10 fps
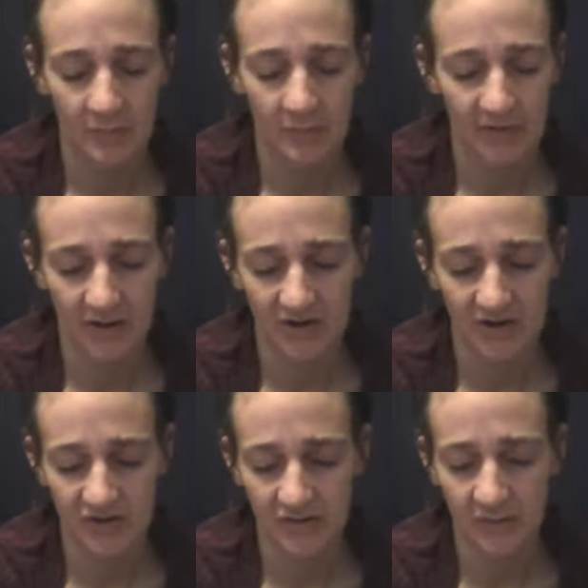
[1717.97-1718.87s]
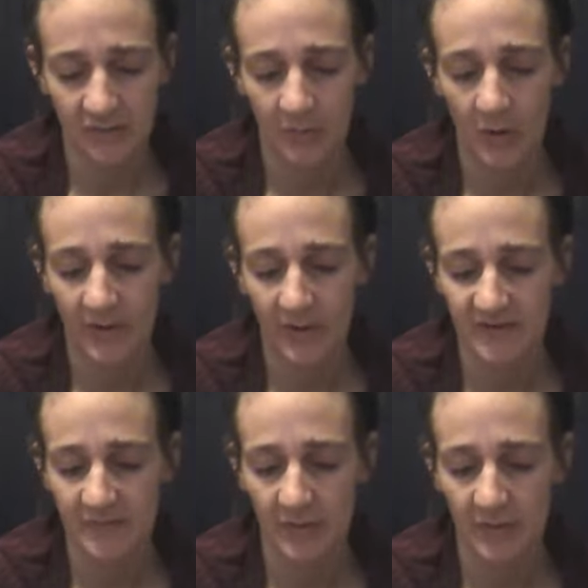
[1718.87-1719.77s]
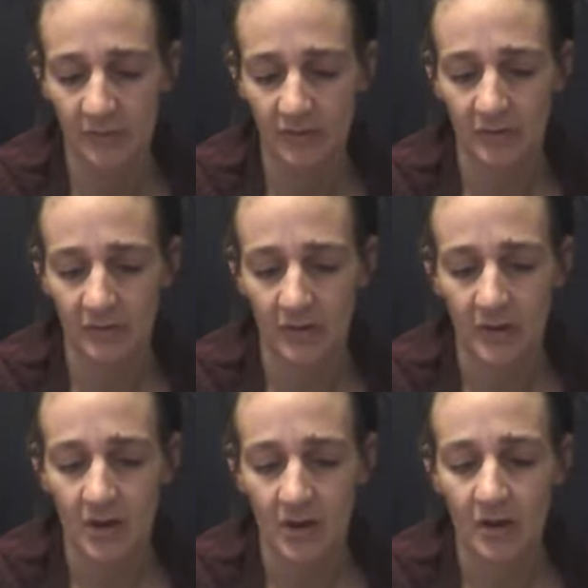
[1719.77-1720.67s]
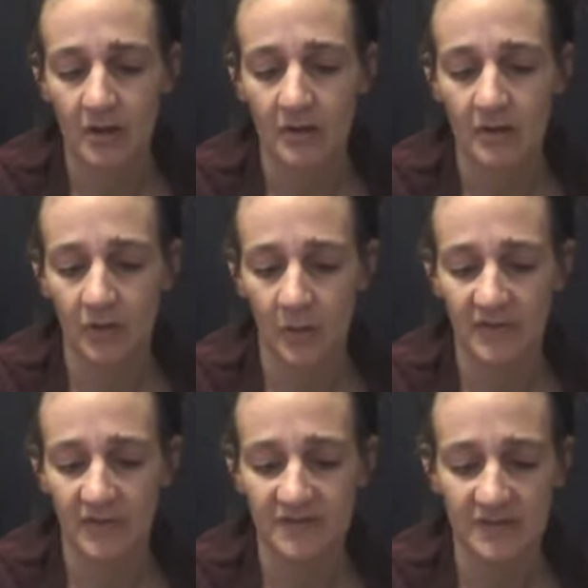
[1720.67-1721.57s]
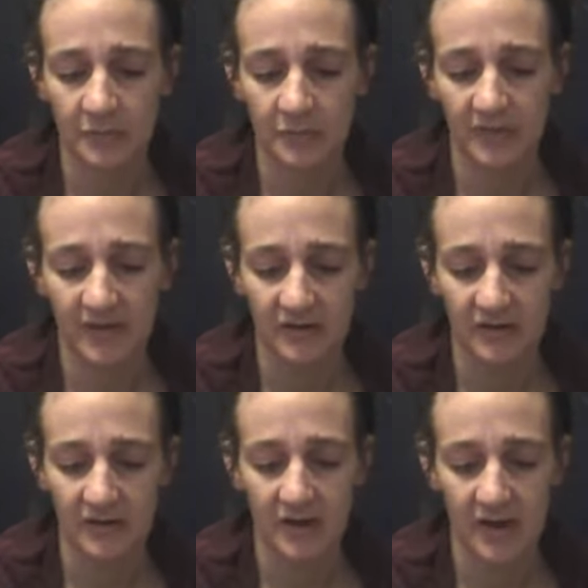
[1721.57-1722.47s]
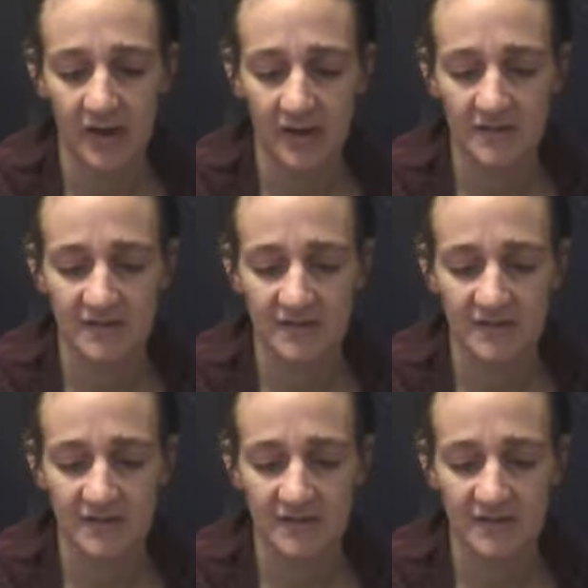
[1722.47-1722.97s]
my gosh, the Poet is about going deep within, and